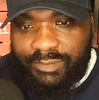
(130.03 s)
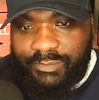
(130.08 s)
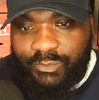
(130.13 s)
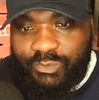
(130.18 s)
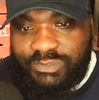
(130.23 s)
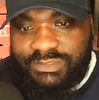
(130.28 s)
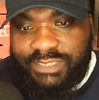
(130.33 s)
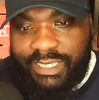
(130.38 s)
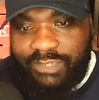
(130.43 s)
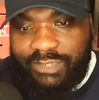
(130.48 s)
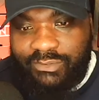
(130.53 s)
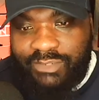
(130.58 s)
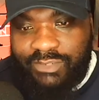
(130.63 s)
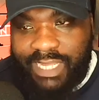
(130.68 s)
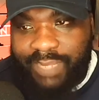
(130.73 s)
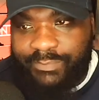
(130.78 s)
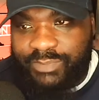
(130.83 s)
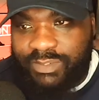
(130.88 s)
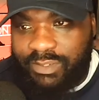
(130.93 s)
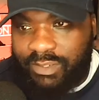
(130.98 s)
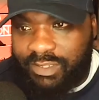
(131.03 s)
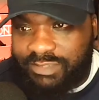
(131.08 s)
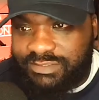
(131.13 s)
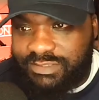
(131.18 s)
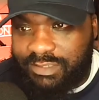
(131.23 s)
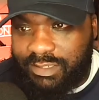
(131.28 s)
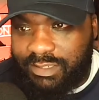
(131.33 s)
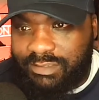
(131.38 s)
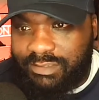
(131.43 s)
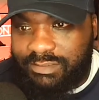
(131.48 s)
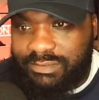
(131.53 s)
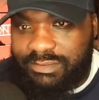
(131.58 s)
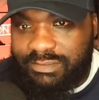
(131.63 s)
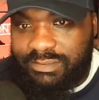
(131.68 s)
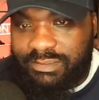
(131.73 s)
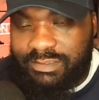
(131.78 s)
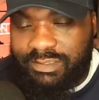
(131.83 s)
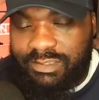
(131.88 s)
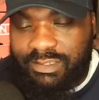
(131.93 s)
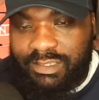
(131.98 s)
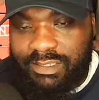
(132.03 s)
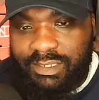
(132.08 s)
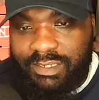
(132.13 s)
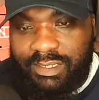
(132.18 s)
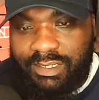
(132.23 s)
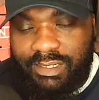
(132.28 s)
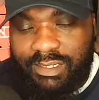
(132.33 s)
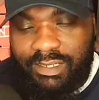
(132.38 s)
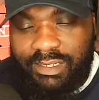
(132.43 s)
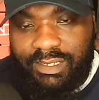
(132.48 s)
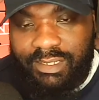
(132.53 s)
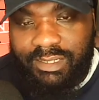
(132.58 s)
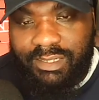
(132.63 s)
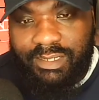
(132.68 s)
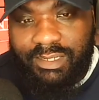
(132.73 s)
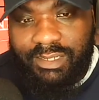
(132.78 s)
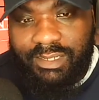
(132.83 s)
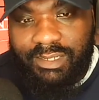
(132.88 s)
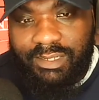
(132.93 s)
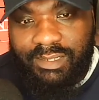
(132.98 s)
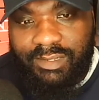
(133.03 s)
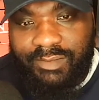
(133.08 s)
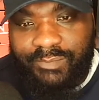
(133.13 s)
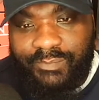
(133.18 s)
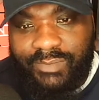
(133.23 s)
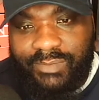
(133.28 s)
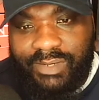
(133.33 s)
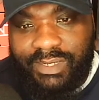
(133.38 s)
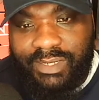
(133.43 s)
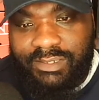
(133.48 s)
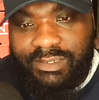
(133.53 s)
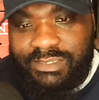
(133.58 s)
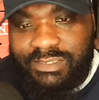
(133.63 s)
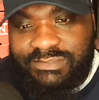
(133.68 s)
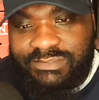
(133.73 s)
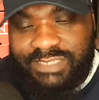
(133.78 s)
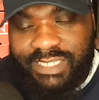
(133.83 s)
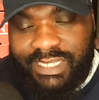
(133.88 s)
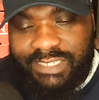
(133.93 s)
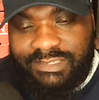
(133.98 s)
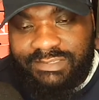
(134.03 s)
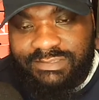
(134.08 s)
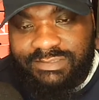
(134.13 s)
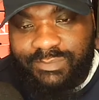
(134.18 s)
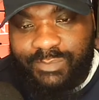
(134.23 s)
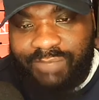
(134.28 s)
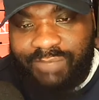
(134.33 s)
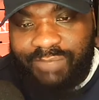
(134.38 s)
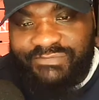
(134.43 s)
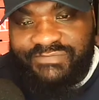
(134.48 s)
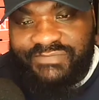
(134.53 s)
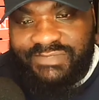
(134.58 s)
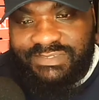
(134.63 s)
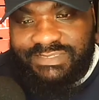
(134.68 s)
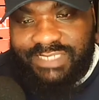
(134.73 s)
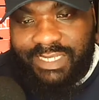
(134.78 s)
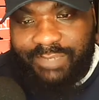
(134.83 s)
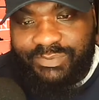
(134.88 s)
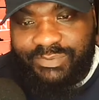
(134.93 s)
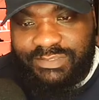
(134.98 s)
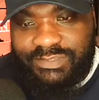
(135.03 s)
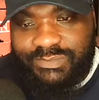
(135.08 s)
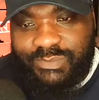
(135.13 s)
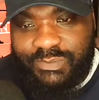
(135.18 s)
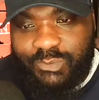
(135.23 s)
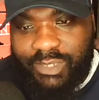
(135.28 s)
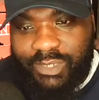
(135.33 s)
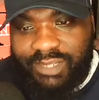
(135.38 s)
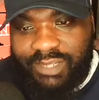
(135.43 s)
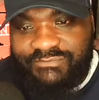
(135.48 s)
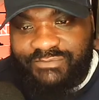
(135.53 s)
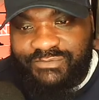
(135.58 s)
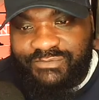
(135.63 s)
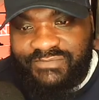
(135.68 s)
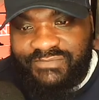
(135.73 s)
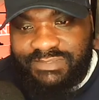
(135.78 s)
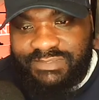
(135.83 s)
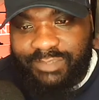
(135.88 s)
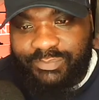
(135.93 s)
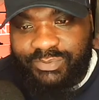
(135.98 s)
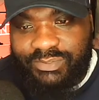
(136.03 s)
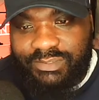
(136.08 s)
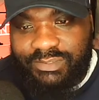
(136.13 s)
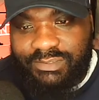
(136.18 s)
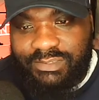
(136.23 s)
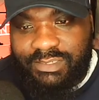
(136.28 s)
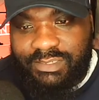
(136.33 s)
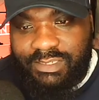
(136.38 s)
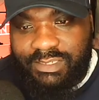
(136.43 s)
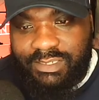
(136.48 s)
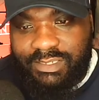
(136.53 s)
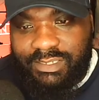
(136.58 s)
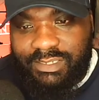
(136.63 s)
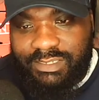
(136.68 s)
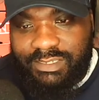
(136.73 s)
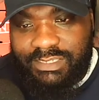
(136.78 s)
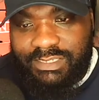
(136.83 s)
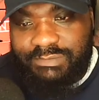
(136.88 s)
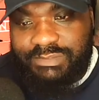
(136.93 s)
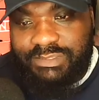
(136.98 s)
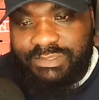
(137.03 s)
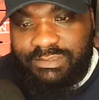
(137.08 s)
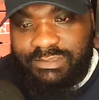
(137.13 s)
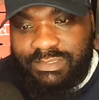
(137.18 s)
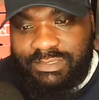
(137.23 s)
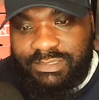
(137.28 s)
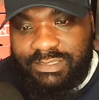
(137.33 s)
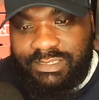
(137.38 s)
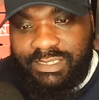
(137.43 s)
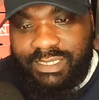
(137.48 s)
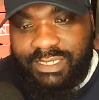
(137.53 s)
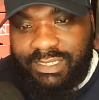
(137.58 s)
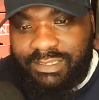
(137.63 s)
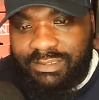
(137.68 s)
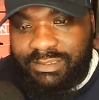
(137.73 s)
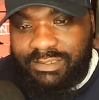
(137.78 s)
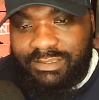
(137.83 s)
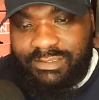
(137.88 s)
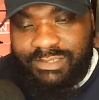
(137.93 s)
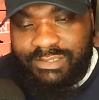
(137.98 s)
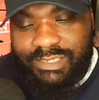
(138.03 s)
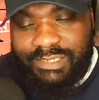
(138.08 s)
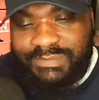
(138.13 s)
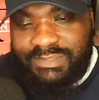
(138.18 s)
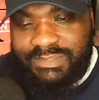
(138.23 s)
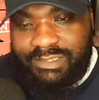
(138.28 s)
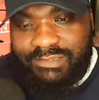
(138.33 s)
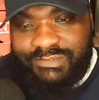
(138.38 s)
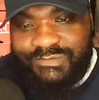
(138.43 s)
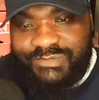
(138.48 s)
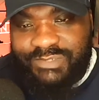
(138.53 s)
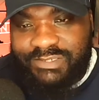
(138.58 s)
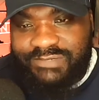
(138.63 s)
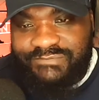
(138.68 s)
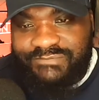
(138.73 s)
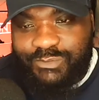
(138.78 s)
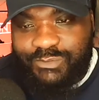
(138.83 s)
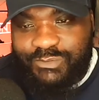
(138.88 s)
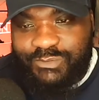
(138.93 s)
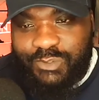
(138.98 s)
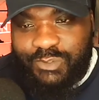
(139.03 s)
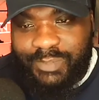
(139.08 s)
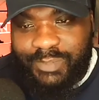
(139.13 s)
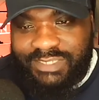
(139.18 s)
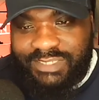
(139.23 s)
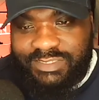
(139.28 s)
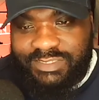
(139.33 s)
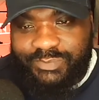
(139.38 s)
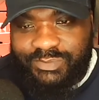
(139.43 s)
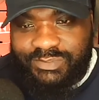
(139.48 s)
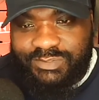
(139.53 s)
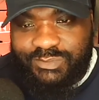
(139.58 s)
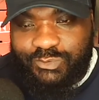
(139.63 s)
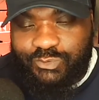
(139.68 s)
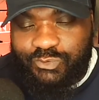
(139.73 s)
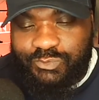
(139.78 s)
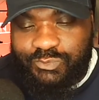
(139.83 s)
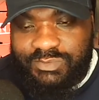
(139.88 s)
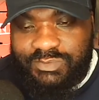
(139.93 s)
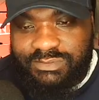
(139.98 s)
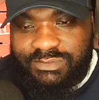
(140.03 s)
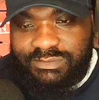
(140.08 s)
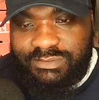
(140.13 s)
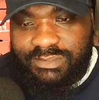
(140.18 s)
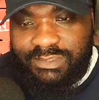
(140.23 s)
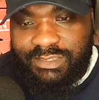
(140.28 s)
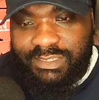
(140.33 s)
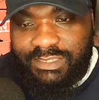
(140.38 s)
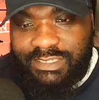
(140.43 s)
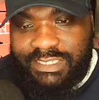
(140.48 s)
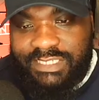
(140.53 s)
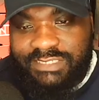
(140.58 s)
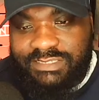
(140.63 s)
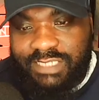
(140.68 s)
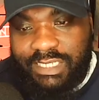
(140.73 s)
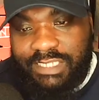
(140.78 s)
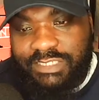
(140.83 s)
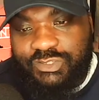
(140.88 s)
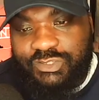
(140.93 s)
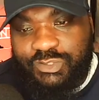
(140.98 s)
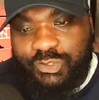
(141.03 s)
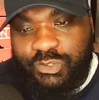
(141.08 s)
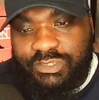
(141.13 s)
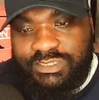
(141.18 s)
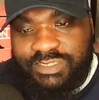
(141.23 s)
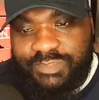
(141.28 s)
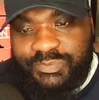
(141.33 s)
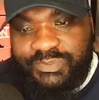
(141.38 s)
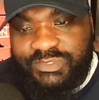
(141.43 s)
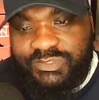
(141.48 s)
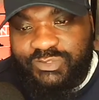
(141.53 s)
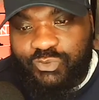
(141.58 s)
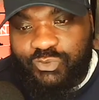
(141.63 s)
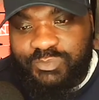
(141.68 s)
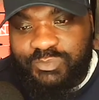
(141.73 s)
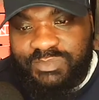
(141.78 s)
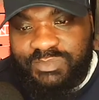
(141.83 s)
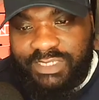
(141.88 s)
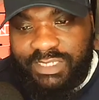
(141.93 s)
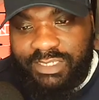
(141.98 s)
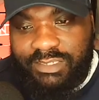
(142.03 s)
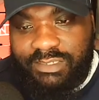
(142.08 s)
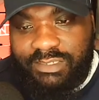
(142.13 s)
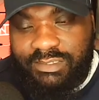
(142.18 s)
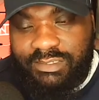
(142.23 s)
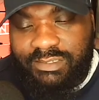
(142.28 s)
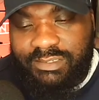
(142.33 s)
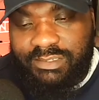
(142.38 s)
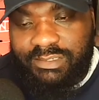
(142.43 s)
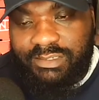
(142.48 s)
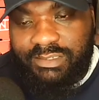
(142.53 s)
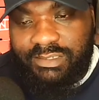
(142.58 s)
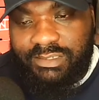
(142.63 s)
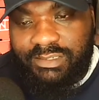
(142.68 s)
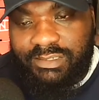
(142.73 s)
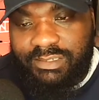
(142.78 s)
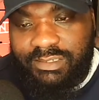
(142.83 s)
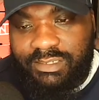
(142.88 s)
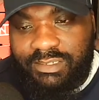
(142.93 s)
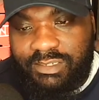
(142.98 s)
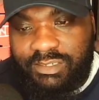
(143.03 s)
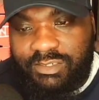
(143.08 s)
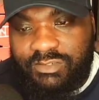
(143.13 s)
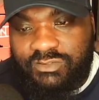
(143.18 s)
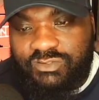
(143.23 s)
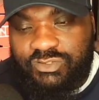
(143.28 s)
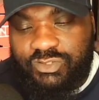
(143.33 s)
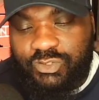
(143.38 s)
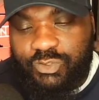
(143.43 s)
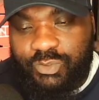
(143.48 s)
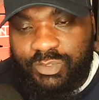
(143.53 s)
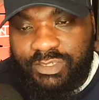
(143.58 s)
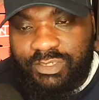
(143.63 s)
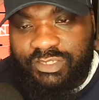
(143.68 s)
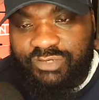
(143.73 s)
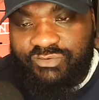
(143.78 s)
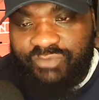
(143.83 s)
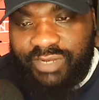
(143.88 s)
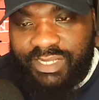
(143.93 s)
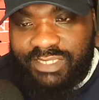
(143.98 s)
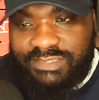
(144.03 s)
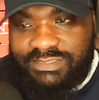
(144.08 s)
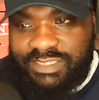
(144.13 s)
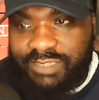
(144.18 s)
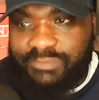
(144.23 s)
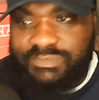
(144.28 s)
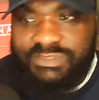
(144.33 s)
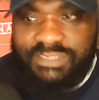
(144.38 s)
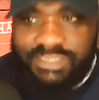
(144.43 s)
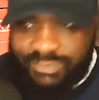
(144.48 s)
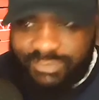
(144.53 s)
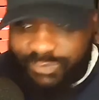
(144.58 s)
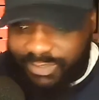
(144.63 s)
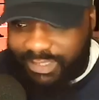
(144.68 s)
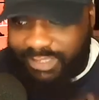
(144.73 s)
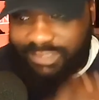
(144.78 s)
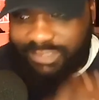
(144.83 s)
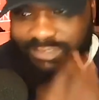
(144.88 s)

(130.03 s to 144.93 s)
What's going on, Aminata? I know there's like some other things that happened this week. Quite a few things happened. Yeah, I know. I don't even know if I want to talk about Chip and Storms. These are, you know what, Chip and Stormzy, two of the greatest MCs we've got